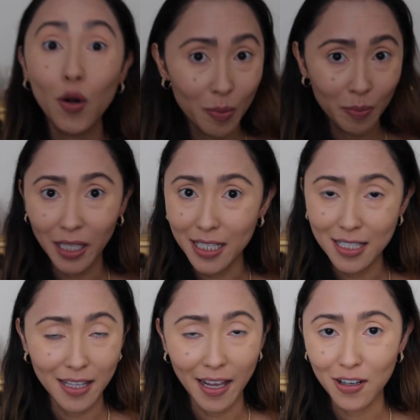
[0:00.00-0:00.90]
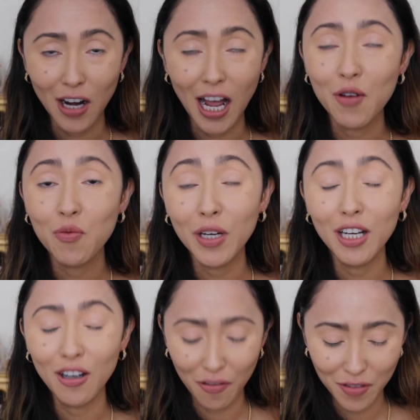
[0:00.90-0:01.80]
complaints there. I
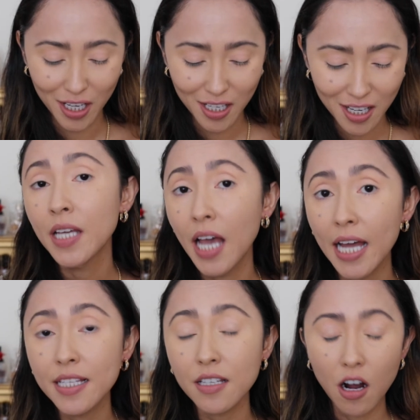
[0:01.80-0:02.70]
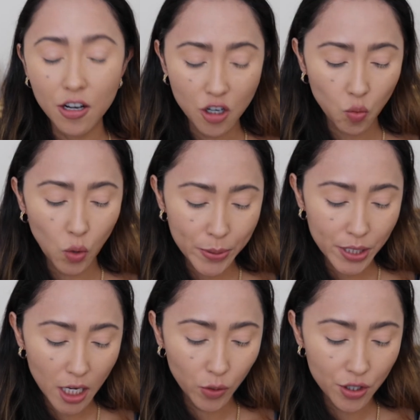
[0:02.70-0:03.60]
really loved it. And on her
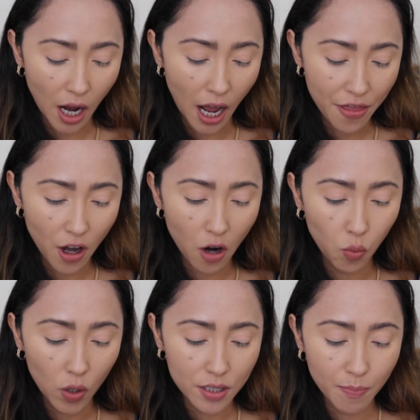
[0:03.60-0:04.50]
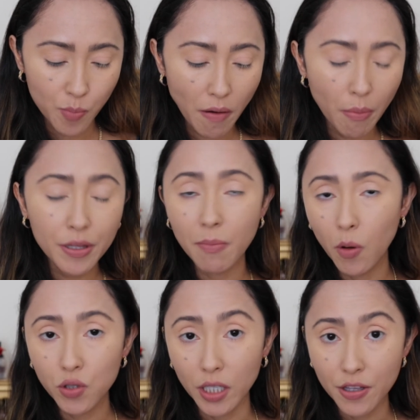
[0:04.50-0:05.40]
website, which I thought was probably the
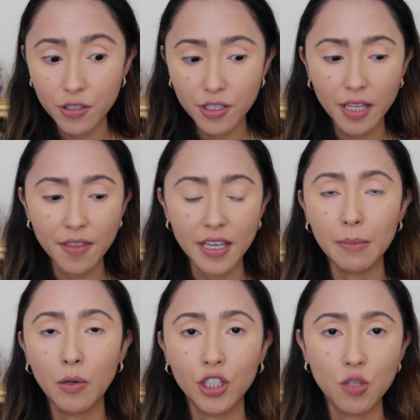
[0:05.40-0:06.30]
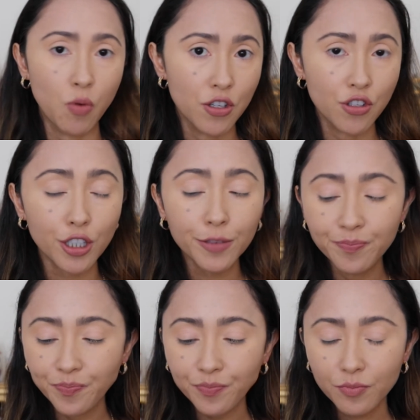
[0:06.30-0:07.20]
most interesting thing about this bronzer,
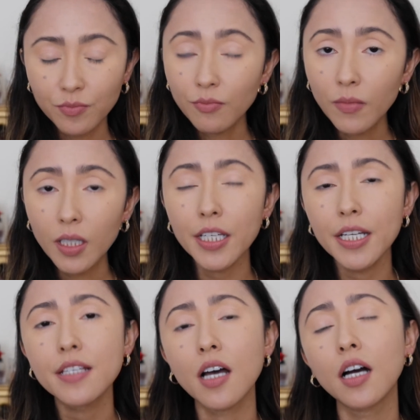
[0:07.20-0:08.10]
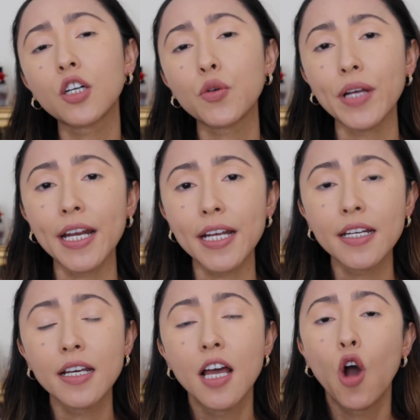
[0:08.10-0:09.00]
it is
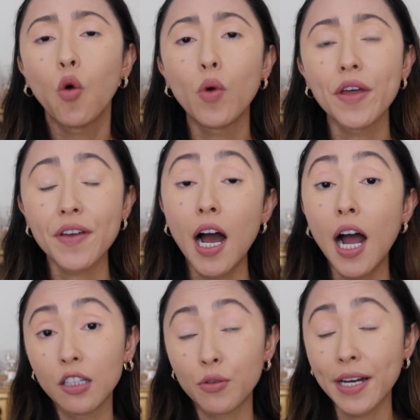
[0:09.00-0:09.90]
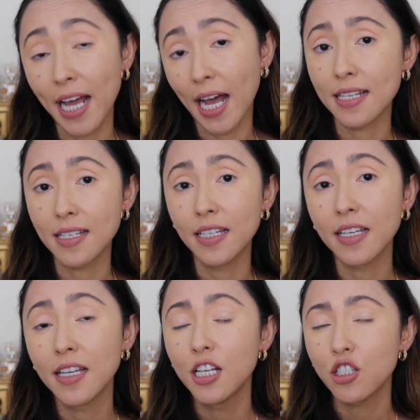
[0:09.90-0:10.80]
created with hyaluronic acid.
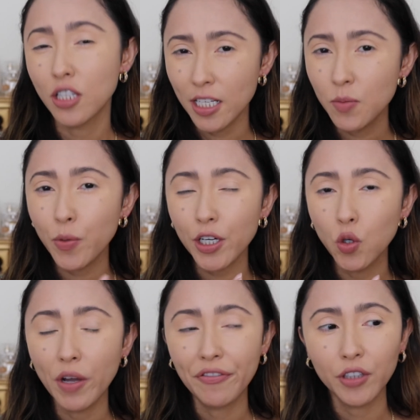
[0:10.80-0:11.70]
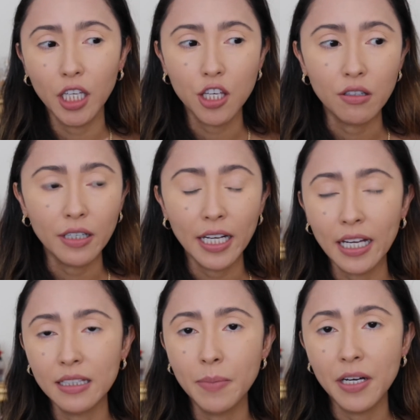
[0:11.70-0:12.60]
So that is pretty cool. I feel like you're gonna
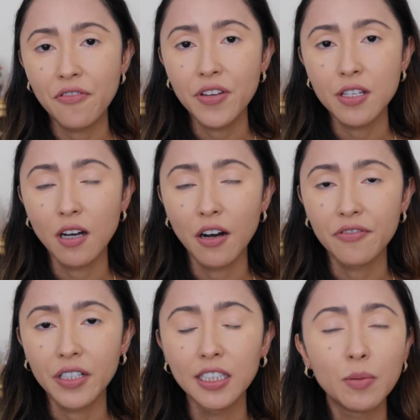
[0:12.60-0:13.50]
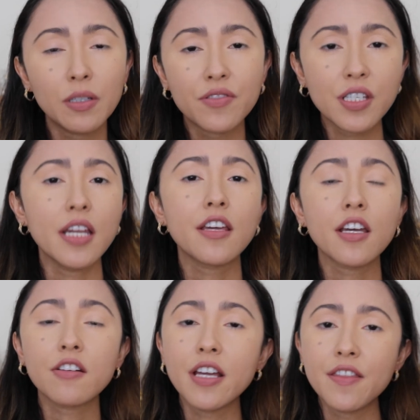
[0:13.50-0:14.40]
get the benefits of a little bit of
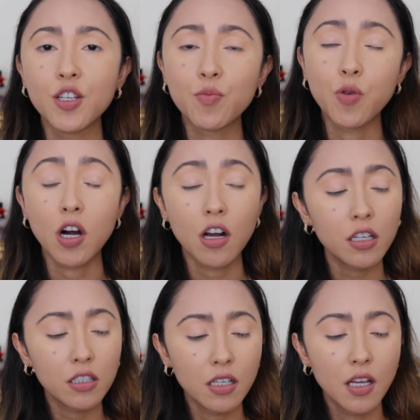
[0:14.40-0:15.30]
skincare in this product.